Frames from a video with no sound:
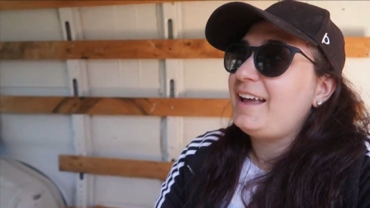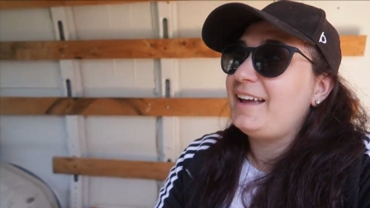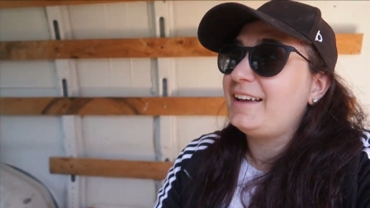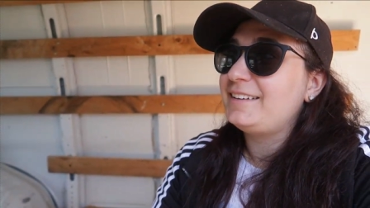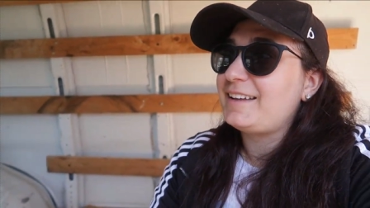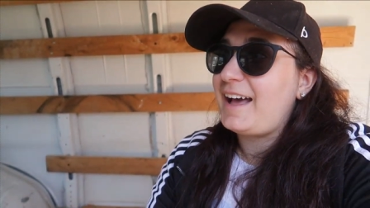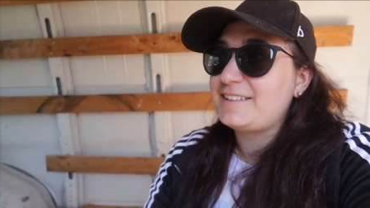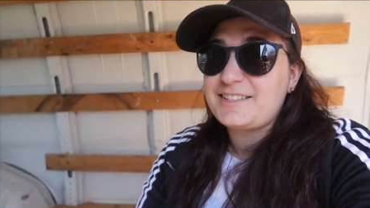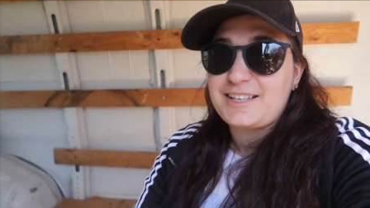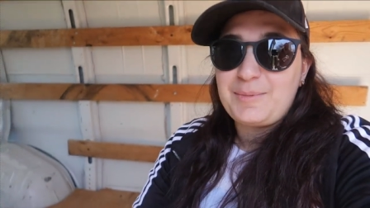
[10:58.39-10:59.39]
And
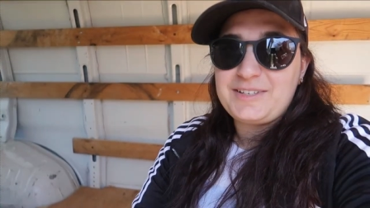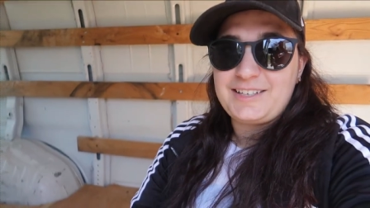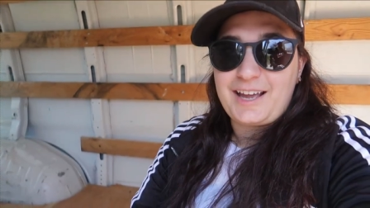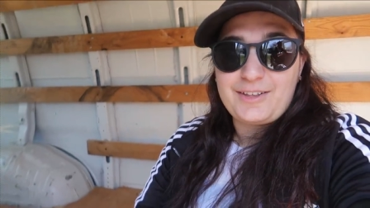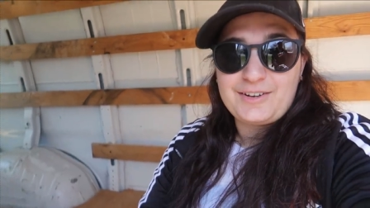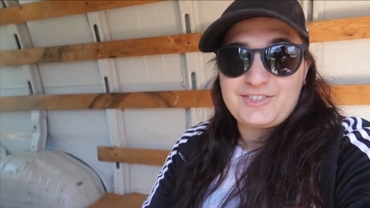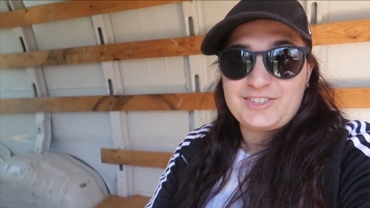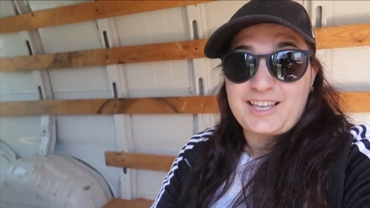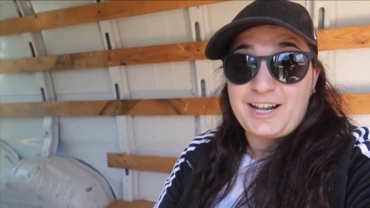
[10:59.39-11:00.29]
as it's coming together, it's just